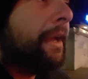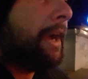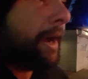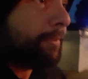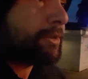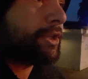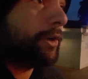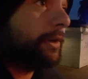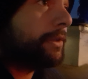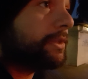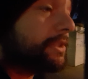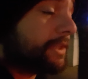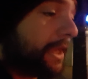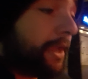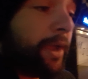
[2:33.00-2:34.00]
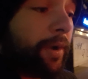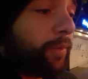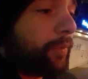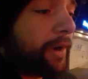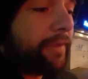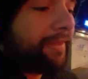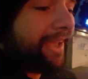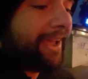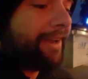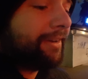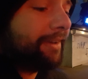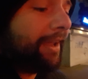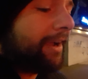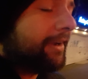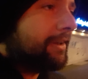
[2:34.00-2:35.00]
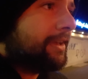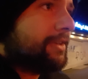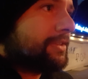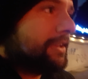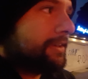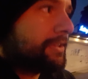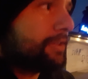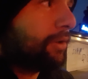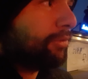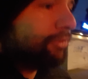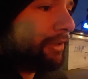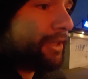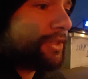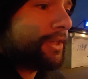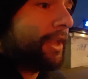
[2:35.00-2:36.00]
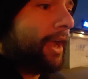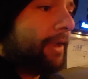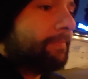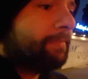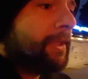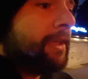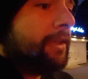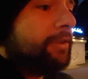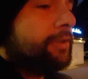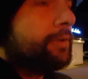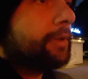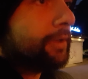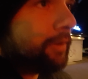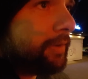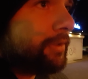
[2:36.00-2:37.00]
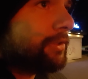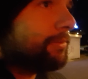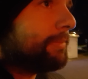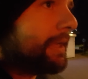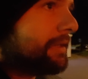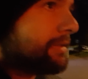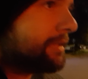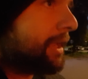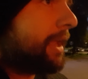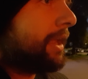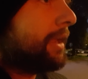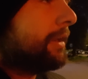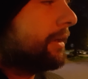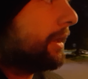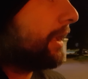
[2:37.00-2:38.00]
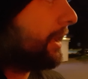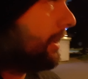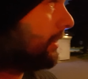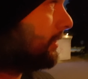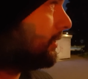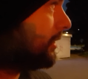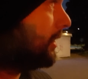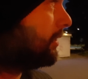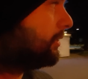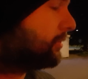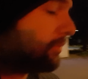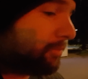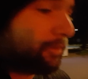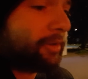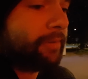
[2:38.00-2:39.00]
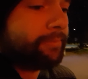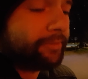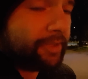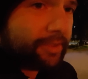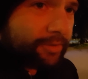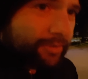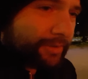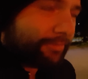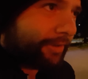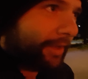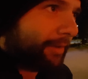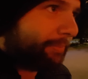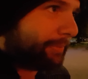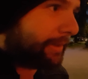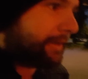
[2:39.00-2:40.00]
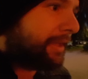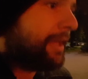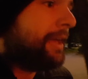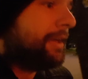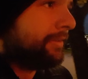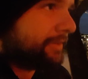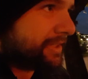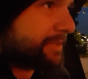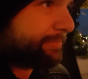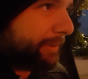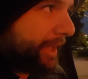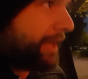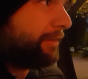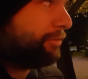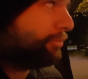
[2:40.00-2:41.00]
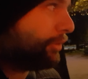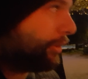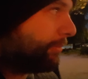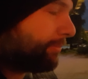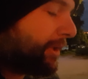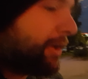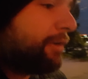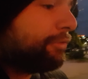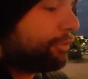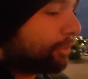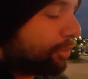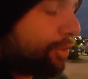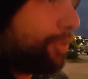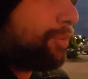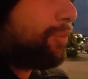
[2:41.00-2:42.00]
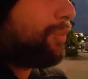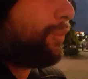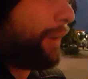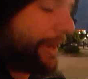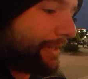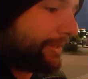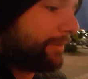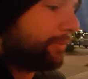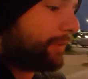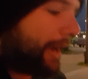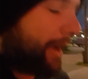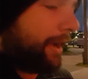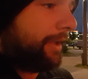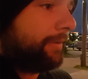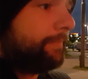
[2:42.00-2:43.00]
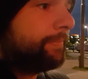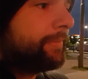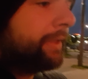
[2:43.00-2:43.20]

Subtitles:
I'm sorry to say, where the end line is. There's no finish line. You're going to maintain and continue developing this platform for quite a while.